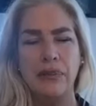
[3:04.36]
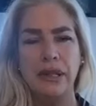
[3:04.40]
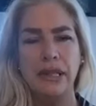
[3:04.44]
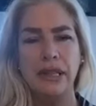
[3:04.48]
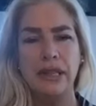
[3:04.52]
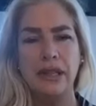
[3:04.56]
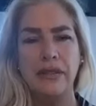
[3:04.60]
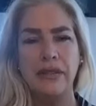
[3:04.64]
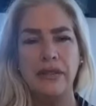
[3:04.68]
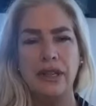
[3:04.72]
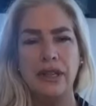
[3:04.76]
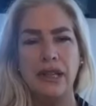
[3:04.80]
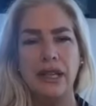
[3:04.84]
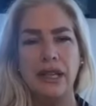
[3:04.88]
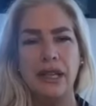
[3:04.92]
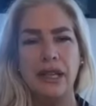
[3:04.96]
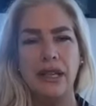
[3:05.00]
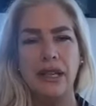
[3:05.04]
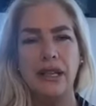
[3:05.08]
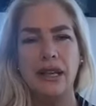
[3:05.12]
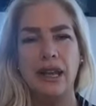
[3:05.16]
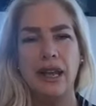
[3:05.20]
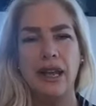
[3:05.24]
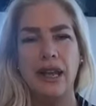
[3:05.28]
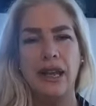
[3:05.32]
to be living
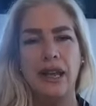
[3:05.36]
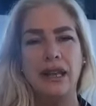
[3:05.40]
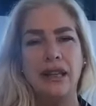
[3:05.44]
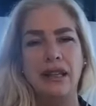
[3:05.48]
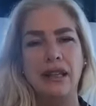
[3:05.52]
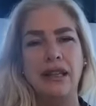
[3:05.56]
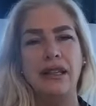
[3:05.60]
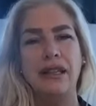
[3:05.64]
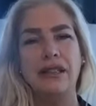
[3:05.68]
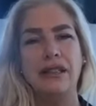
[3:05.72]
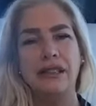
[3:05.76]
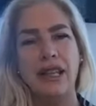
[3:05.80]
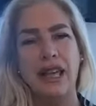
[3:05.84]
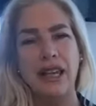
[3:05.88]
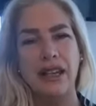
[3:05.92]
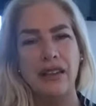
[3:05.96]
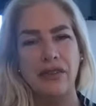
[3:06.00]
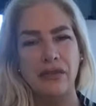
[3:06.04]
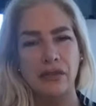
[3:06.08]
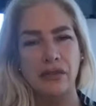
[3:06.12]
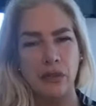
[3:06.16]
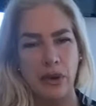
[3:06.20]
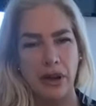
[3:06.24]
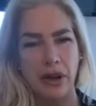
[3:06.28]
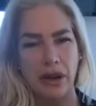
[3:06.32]
in a
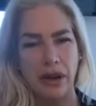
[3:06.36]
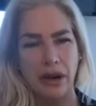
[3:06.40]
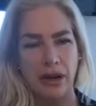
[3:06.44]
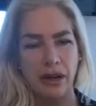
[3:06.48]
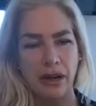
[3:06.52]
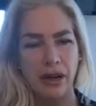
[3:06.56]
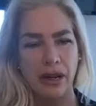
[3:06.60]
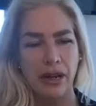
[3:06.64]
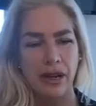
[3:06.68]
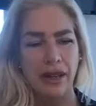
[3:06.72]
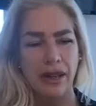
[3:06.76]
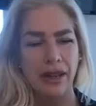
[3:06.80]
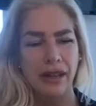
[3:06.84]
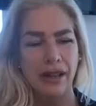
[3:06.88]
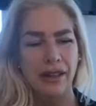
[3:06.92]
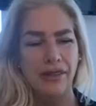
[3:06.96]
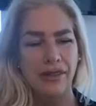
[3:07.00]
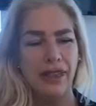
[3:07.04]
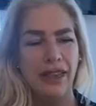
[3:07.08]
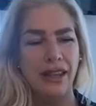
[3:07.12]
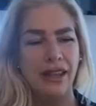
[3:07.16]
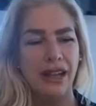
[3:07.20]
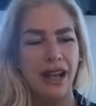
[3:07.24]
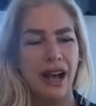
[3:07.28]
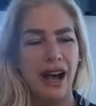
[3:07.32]
life where
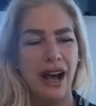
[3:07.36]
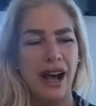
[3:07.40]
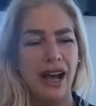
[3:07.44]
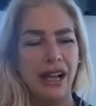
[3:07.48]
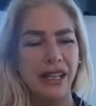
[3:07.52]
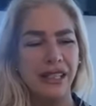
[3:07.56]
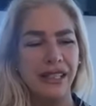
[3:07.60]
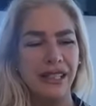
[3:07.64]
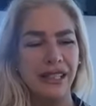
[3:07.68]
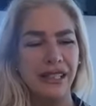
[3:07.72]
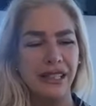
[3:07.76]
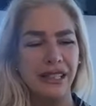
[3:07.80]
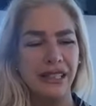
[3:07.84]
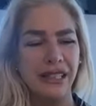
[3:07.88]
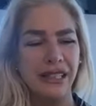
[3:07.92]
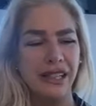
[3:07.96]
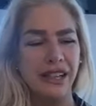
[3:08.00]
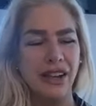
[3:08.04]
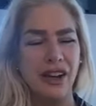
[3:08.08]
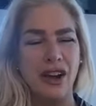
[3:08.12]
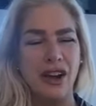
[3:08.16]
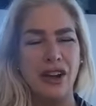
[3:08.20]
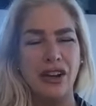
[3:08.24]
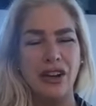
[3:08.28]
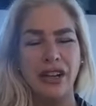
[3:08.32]
they
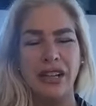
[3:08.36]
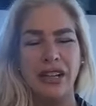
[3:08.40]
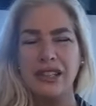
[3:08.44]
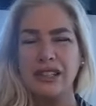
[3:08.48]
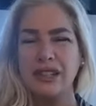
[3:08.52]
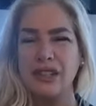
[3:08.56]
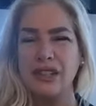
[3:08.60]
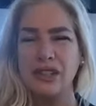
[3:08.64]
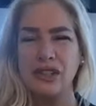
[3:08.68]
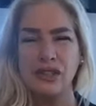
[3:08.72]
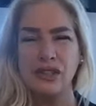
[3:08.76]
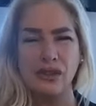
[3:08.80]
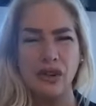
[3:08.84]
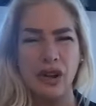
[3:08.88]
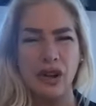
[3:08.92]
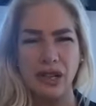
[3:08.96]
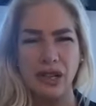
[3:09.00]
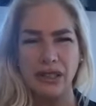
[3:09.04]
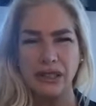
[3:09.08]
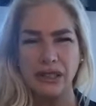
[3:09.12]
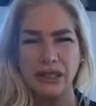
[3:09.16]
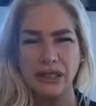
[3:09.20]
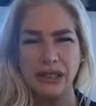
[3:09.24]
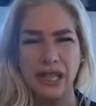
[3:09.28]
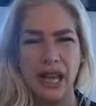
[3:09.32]
constantly are in
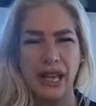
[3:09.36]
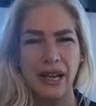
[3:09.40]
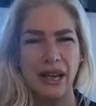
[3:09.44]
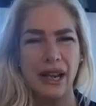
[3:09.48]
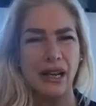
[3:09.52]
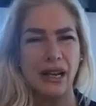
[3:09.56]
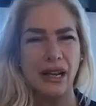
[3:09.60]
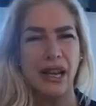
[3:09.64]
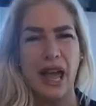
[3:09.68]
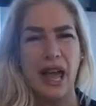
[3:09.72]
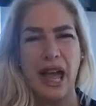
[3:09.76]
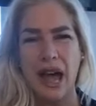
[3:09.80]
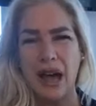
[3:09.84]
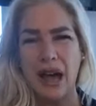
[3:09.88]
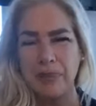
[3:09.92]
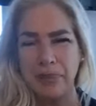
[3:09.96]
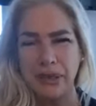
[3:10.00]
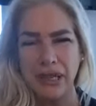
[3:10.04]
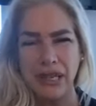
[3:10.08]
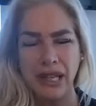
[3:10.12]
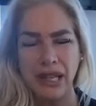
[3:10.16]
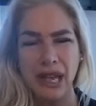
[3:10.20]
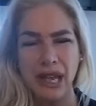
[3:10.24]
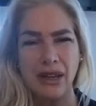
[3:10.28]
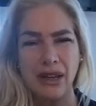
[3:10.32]
struggle and
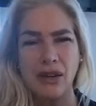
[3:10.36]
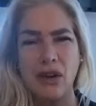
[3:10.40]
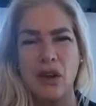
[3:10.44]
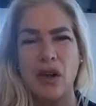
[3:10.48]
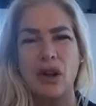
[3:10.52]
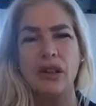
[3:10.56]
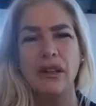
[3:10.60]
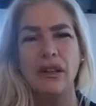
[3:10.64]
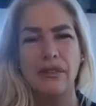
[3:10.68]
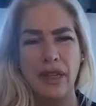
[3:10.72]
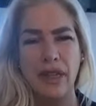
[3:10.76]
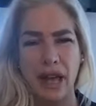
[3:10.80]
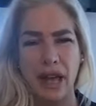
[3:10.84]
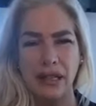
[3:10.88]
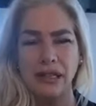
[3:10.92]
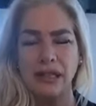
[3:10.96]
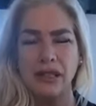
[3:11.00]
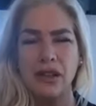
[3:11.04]
unhappy and all of that.